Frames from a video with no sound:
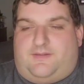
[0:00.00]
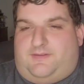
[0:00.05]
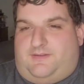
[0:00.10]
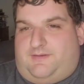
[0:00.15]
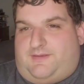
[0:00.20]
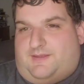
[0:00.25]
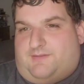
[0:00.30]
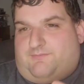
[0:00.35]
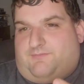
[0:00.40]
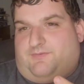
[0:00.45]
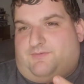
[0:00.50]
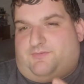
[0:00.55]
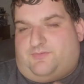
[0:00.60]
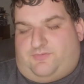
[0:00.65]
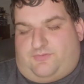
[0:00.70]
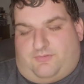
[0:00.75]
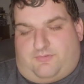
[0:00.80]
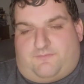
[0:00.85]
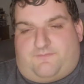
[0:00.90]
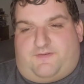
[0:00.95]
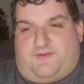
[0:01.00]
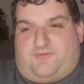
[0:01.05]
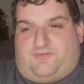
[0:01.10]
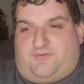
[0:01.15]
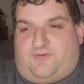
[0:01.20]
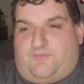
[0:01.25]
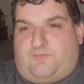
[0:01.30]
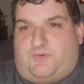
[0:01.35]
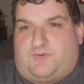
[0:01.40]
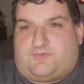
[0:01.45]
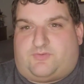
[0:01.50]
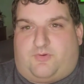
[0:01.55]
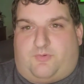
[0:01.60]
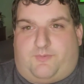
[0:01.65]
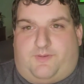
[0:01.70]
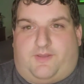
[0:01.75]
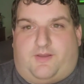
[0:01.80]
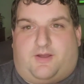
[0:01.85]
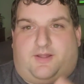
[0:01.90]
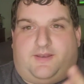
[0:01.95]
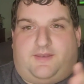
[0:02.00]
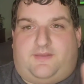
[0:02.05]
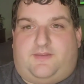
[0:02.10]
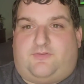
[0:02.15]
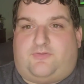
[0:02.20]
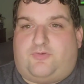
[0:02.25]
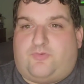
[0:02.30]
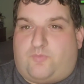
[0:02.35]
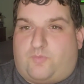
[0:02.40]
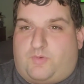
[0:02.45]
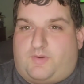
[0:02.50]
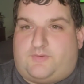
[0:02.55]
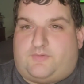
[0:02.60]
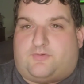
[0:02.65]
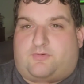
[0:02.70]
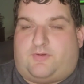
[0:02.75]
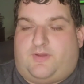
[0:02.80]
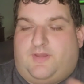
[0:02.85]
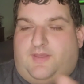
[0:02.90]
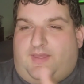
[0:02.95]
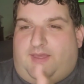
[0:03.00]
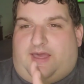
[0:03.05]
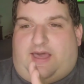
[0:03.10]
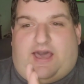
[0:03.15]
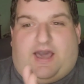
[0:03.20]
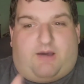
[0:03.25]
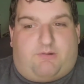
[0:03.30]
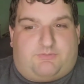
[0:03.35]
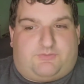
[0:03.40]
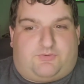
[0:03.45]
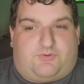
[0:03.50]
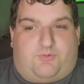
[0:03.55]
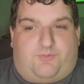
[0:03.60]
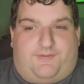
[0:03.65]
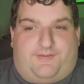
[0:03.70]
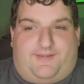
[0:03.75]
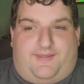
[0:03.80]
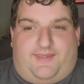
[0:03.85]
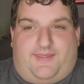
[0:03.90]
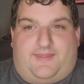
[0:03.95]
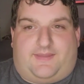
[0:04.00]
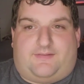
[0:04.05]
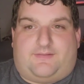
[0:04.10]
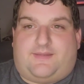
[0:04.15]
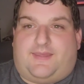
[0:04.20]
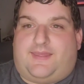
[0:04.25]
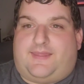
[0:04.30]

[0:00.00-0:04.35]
You get so invested in what's going on, and you do wonder how it's going to end.